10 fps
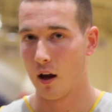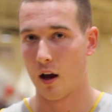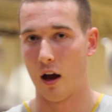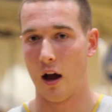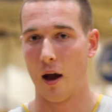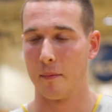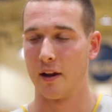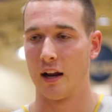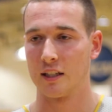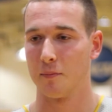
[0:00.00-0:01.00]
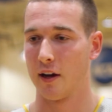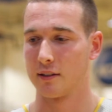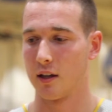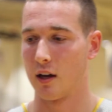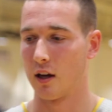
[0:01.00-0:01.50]
I expect
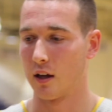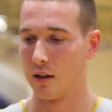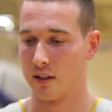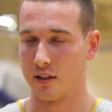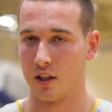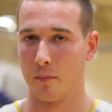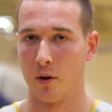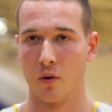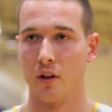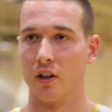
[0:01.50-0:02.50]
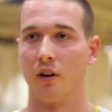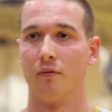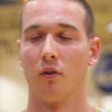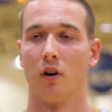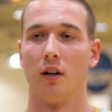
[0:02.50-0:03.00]
this year to be really good
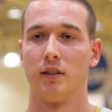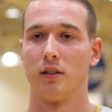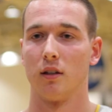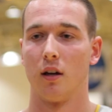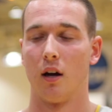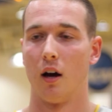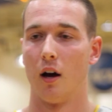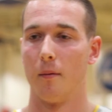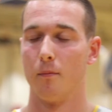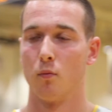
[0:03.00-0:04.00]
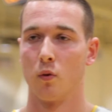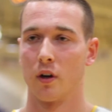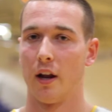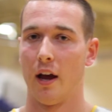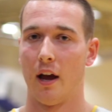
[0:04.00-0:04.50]
for us. We're
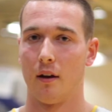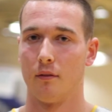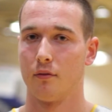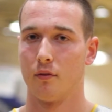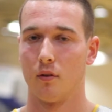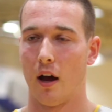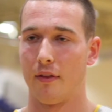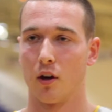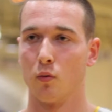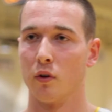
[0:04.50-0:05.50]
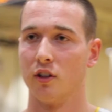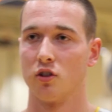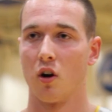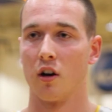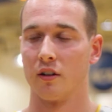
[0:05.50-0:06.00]
going to have, I think, a really
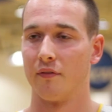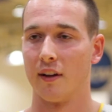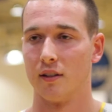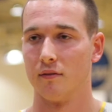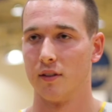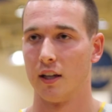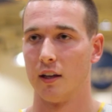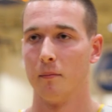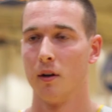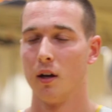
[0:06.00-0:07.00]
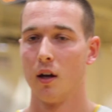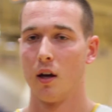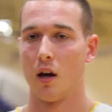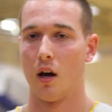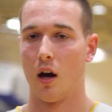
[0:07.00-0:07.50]
strong defensive team.
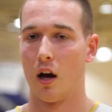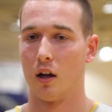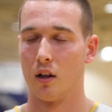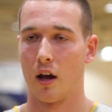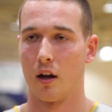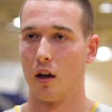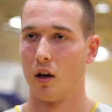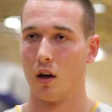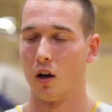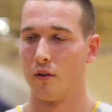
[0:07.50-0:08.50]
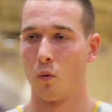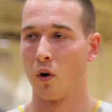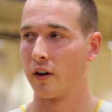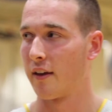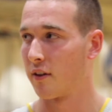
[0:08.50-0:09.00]
A lot of the
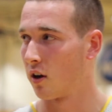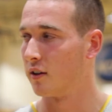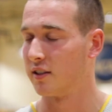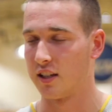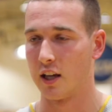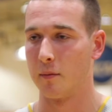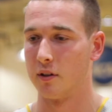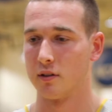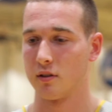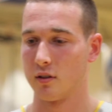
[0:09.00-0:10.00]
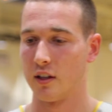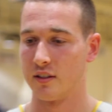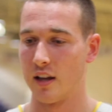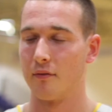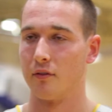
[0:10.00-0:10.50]
work ethic on this team is
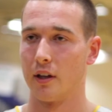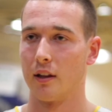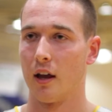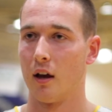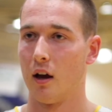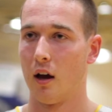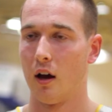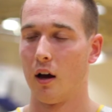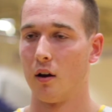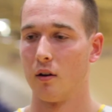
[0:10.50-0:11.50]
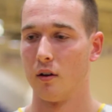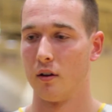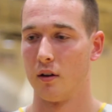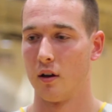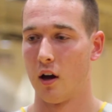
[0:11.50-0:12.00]
definitely
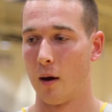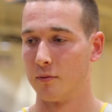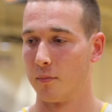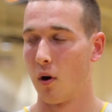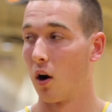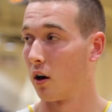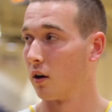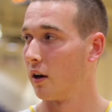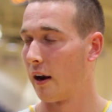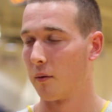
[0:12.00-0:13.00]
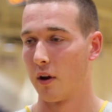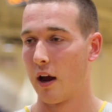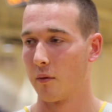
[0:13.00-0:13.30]
up to par, and I